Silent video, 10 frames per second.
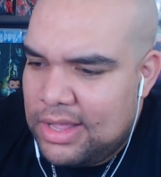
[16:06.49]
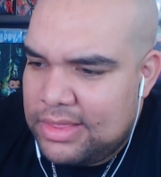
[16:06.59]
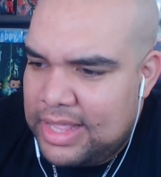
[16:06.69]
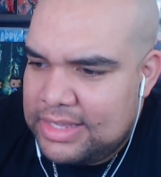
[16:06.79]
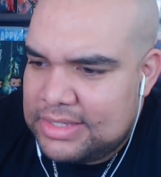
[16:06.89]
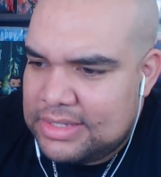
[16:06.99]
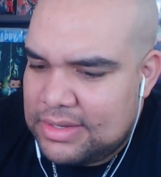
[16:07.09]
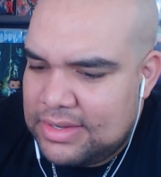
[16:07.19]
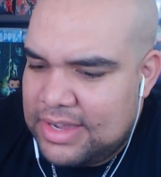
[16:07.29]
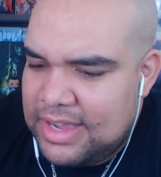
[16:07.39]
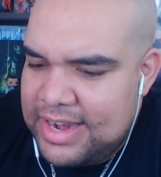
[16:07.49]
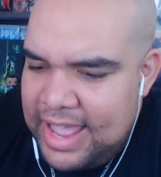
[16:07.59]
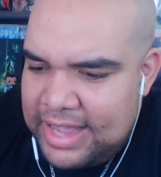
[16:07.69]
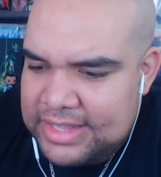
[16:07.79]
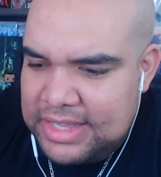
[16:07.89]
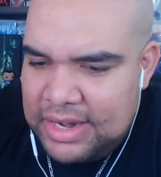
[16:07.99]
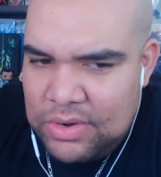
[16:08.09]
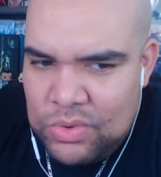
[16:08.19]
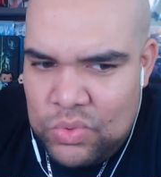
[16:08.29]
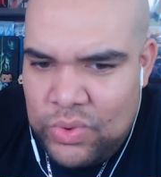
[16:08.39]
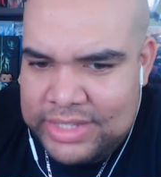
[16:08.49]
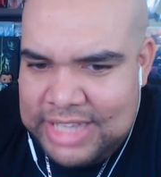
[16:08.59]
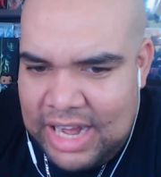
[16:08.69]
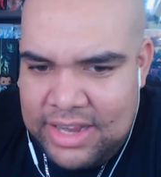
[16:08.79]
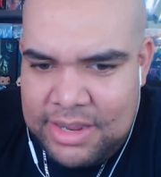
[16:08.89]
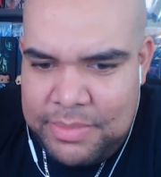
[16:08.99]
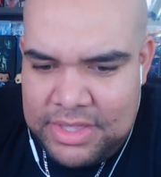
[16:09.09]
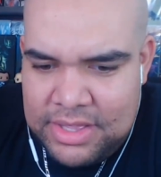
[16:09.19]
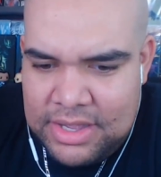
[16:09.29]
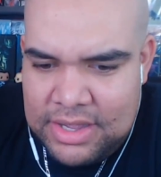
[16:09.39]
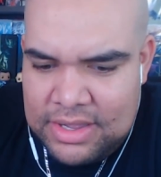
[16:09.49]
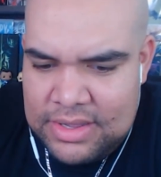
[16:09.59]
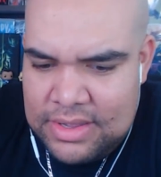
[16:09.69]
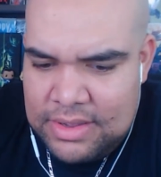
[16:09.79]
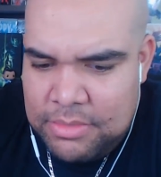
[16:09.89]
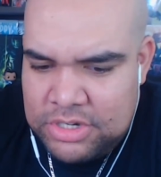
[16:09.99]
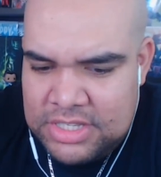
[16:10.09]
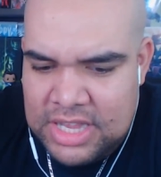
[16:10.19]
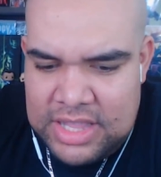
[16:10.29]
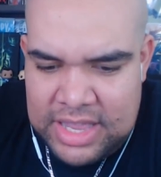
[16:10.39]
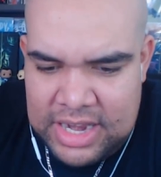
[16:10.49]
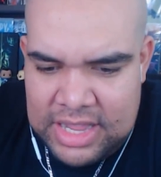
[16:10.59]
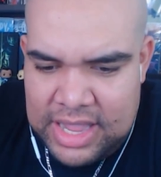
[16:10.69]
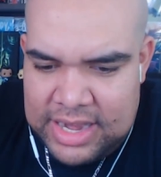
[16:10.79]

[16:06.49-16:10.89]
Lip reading: things connect and who exactly could be the person that did it.